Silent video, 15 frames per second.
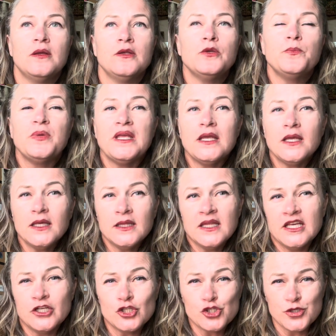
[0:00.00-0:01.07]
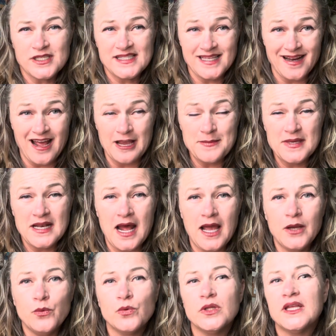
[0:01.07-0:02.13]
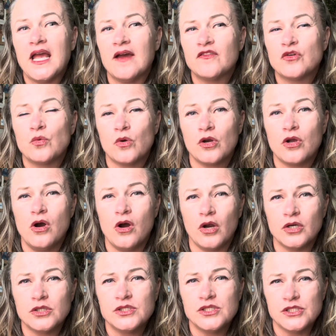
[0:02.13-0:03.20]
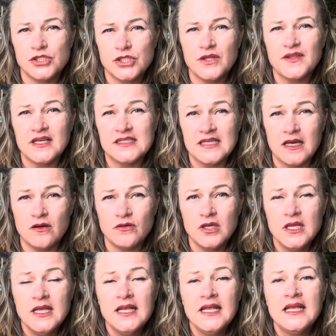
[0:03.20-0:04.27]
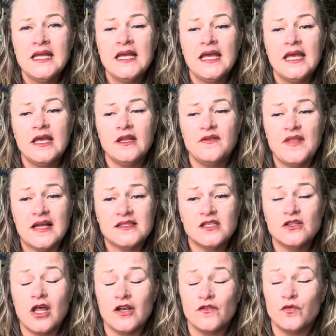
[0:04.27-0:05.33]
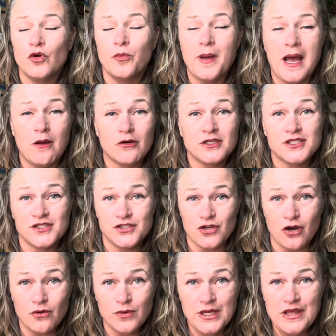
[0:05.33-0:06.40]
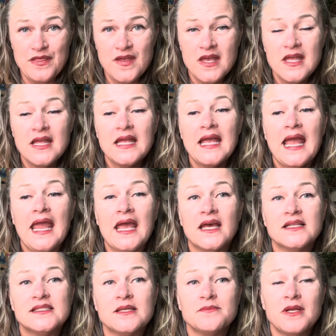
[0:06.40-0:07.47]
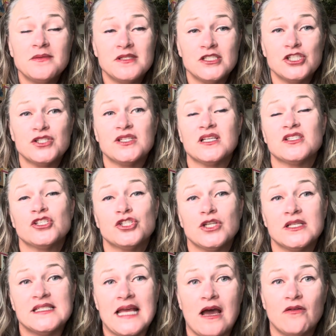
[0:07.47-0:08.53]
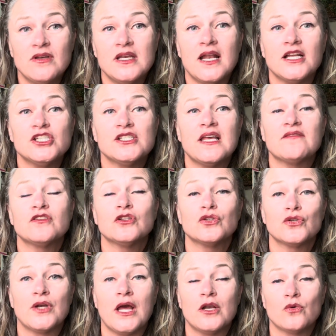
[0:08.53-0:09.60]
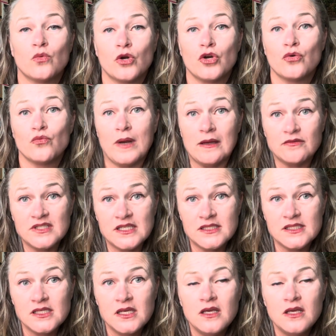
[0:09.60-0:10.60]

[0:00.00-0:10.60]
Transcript: being in the industries that I'm in, I really have to work hard to shut that down. That's a lot of willpower to start with. And sometimes it just doesn't shut down, and I just have to learn how to work around it